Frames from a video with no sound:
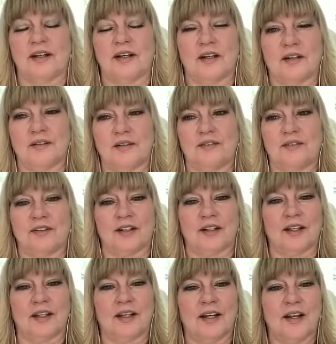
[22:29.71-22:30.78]
Uh,
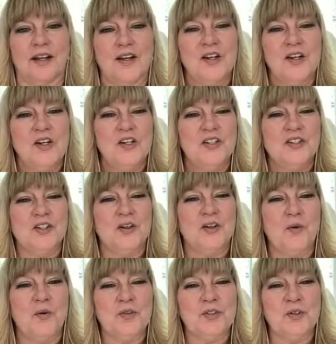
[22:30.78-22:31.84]
definitely.
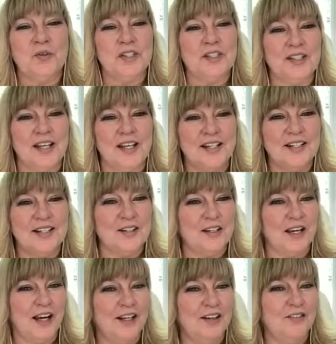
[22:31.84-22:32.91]
So, so does that
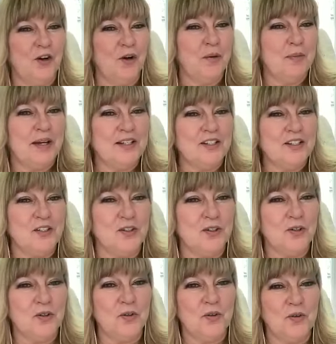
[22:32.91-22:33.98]
kind of going back
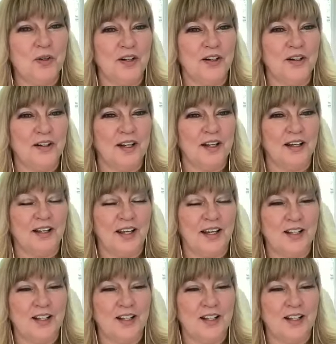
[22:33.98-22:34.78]
to uh, cancer uh, doula?